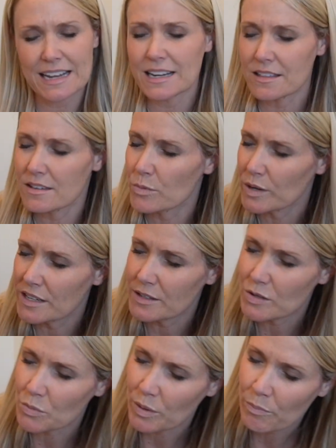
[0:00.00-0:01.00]
anything we need
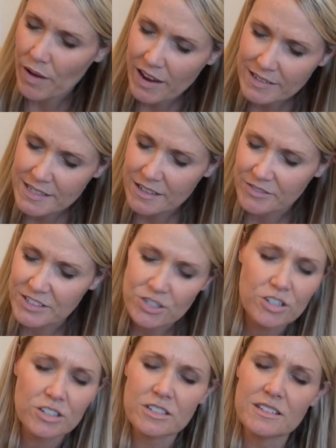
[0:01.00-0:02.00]
to repent of and
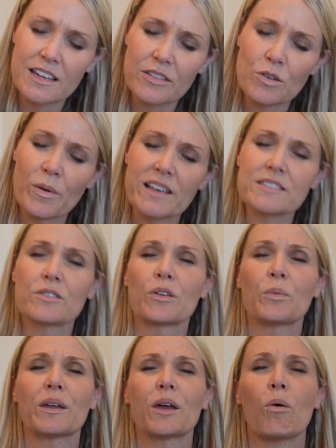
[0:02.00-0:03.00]
turn the other way, so that
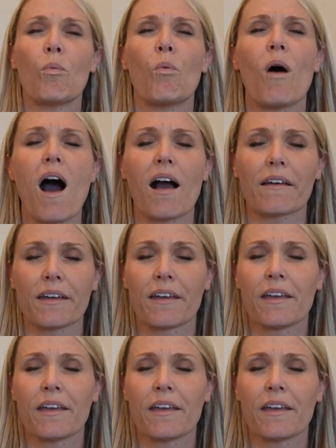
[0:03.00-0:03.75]
we can walk